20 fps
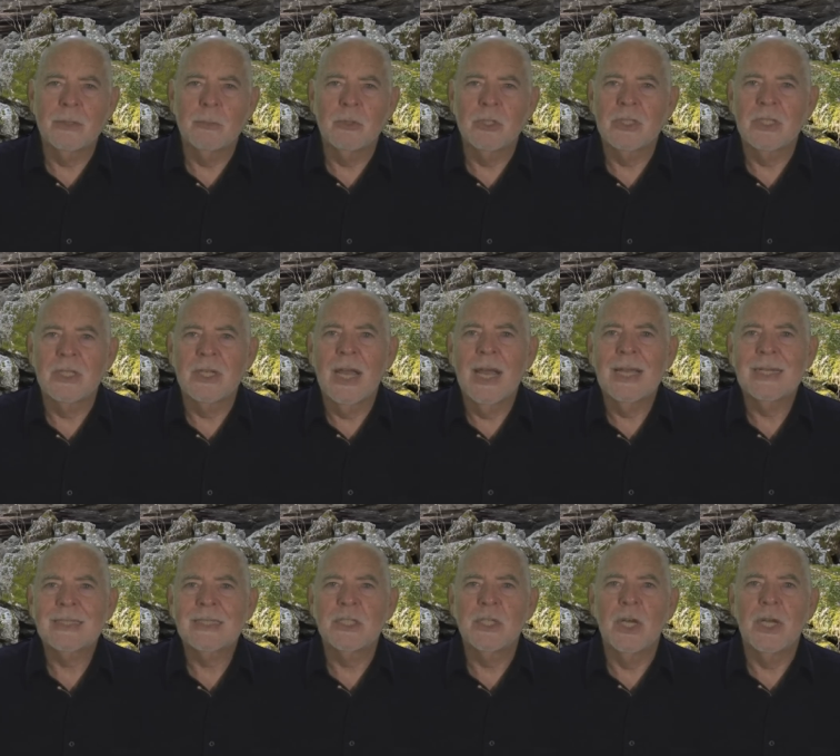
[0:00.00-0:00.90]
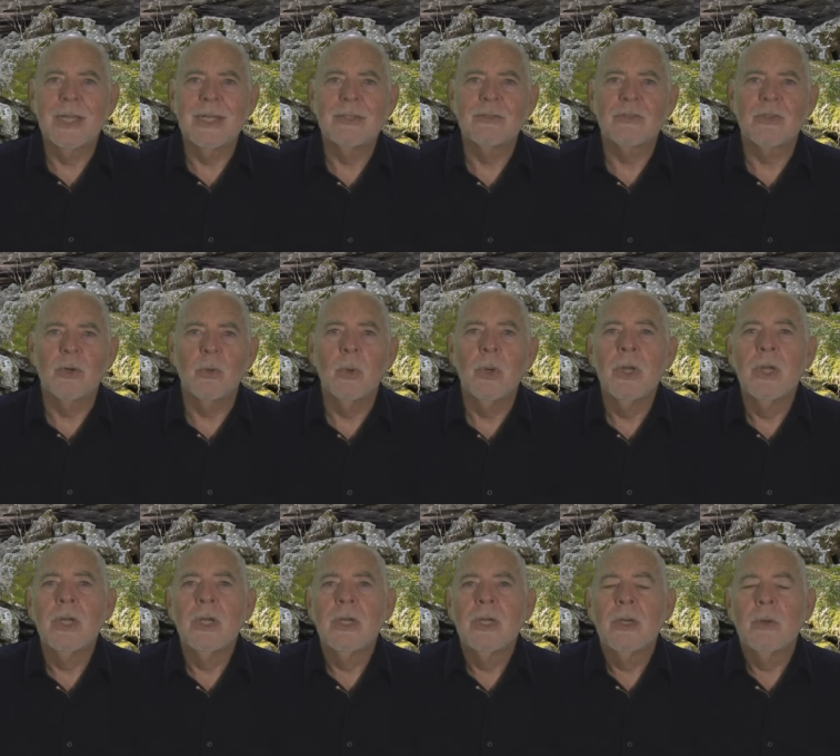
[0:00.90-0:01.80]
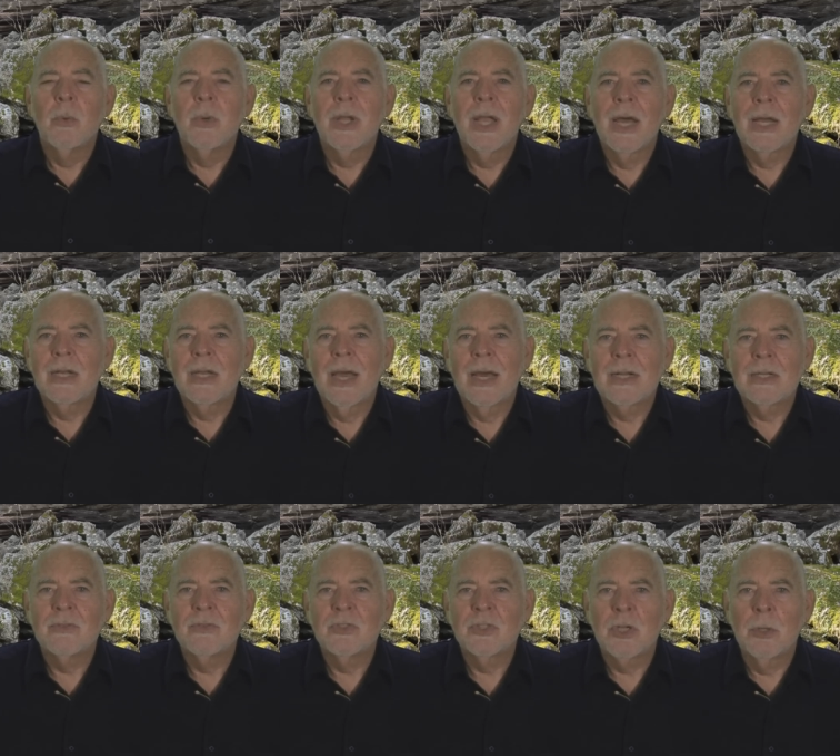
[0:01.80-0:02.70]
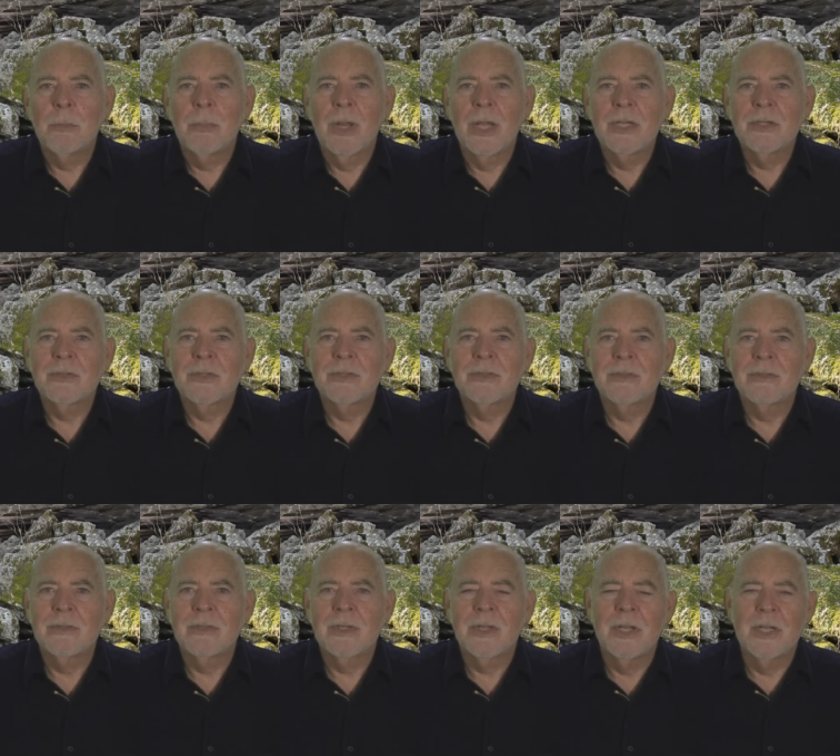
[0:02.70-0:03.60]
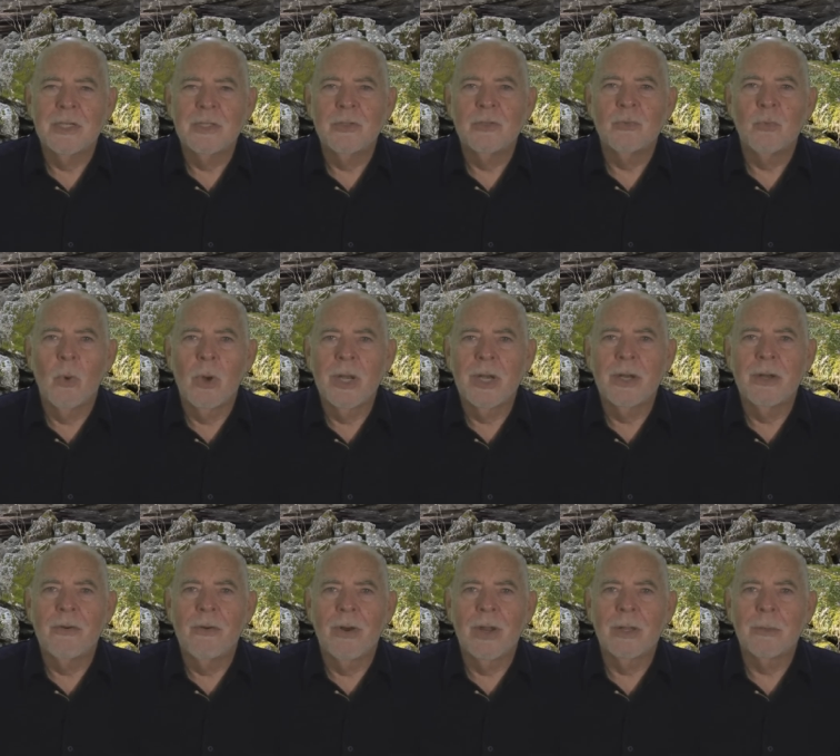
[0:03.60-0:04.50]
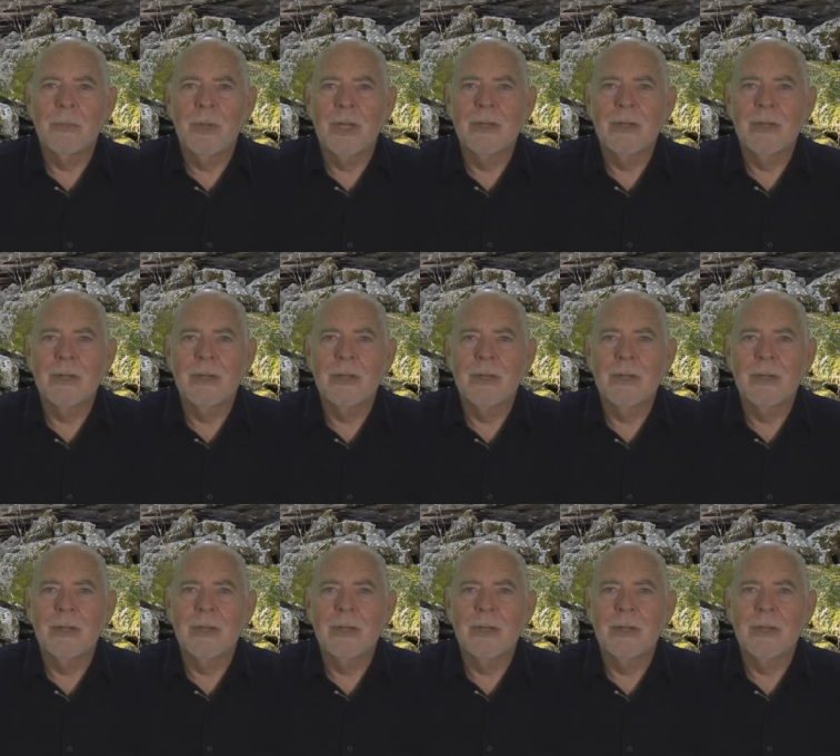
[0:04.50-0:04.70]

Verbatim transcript: It was a nice day. So we got out in some places and the kids waited around.